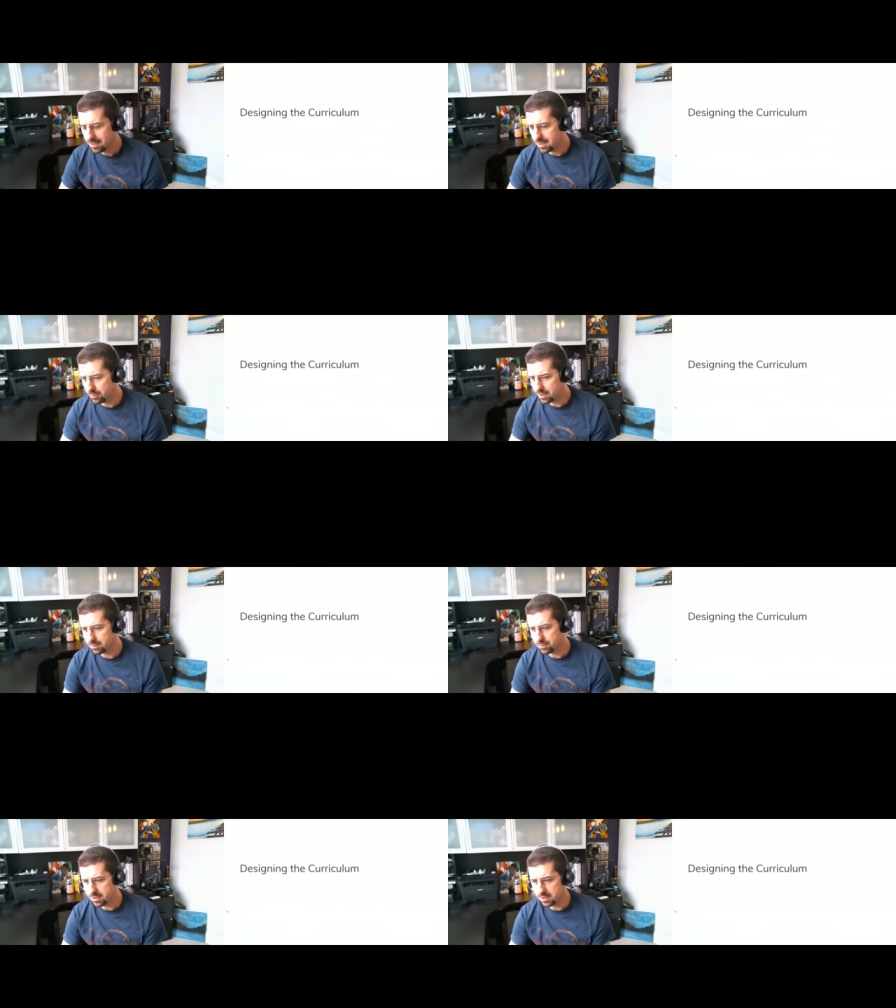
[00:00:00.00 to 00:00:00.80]
And what I
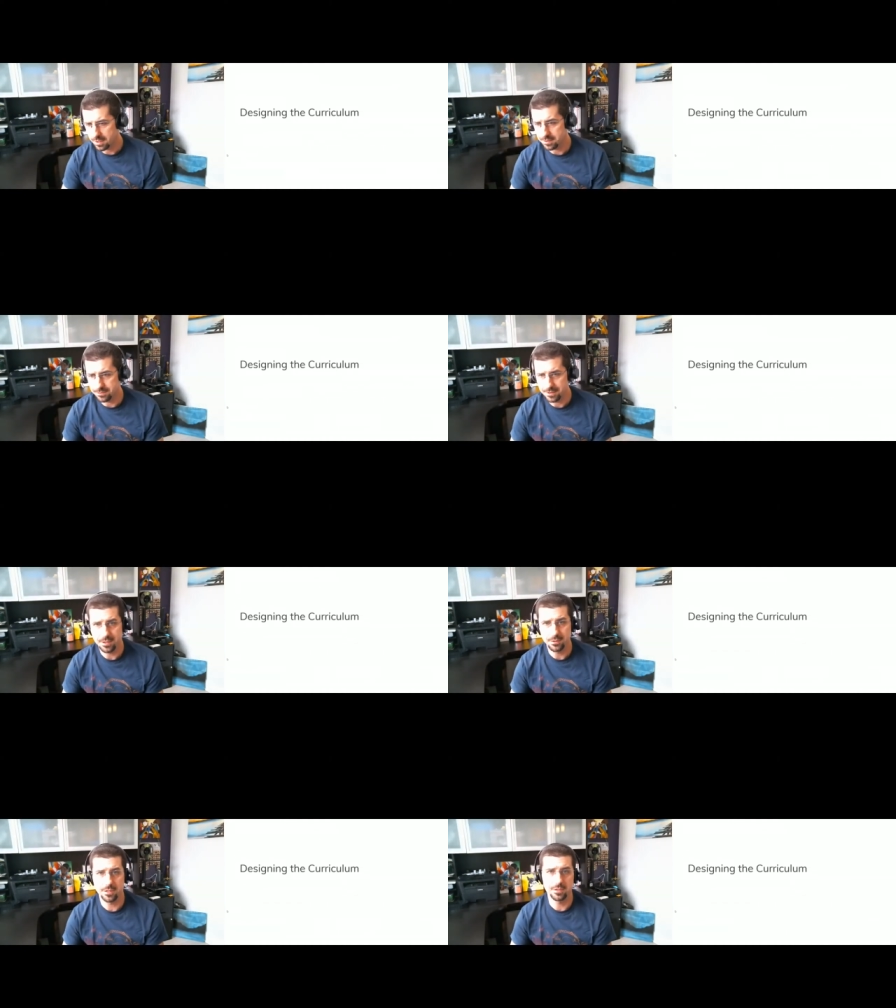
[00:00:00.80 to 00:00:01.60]
realized very
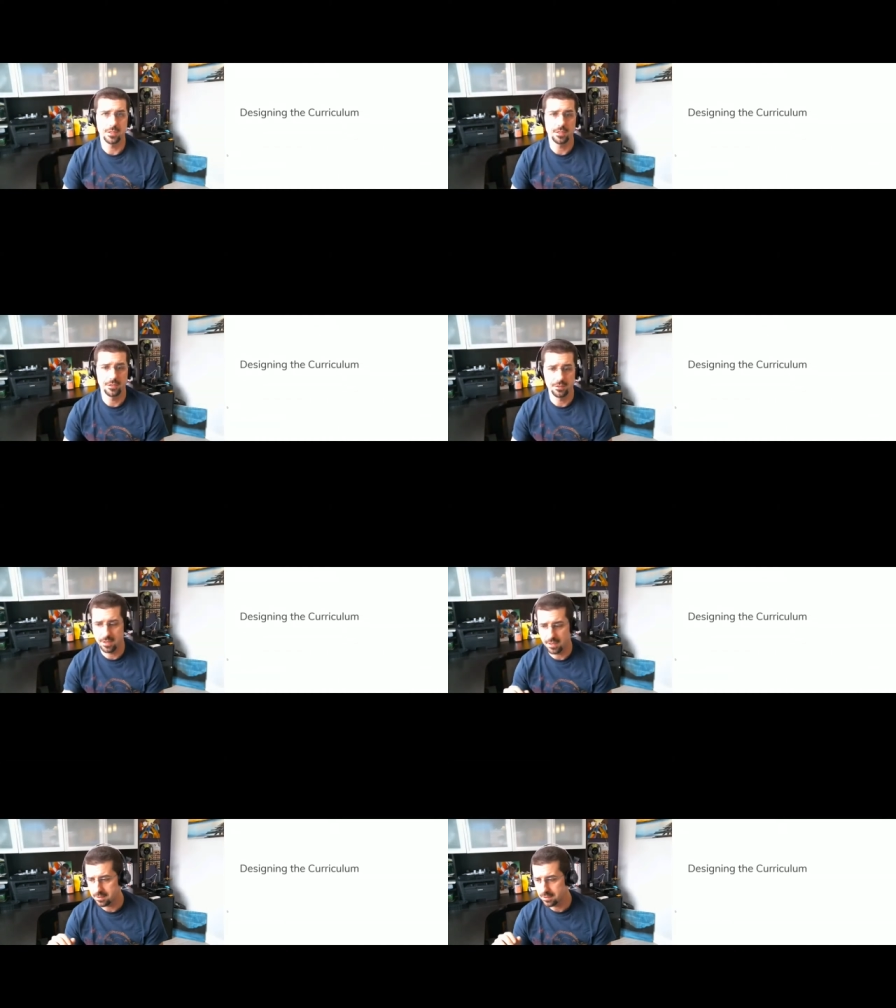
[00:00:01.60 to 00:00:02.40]
quickly is
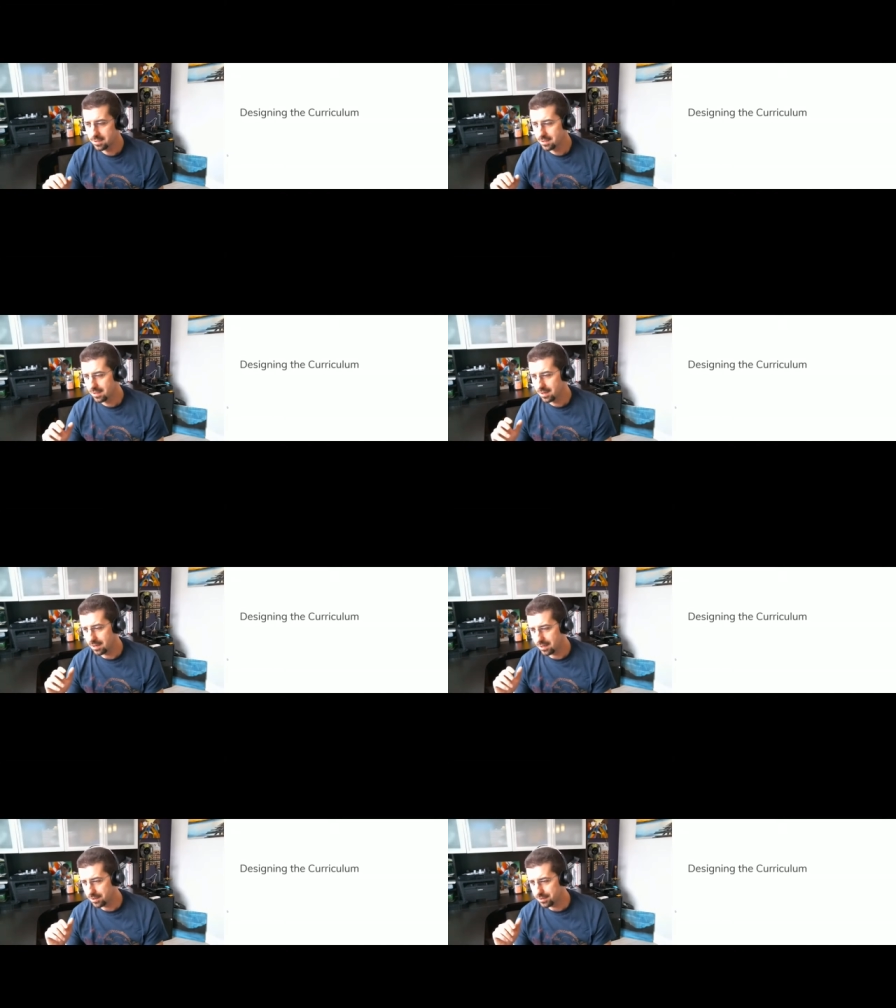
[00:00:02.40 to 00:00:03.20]
that
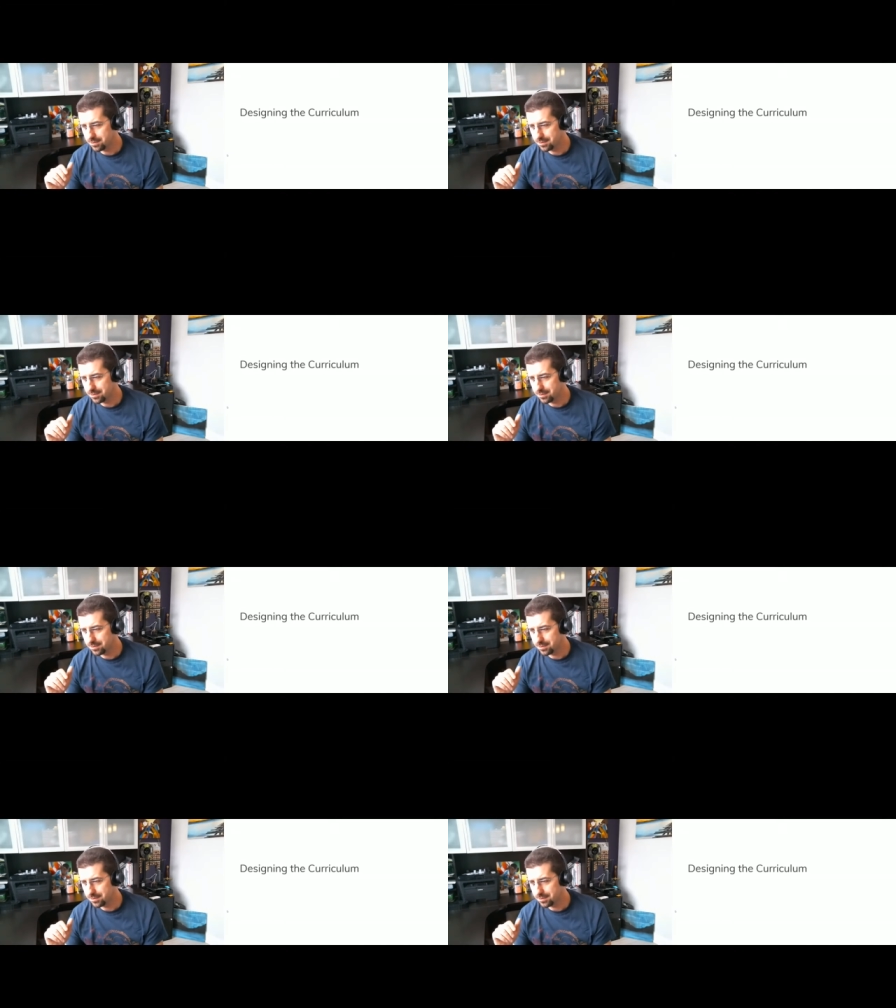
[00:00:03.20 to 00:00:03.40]
uh,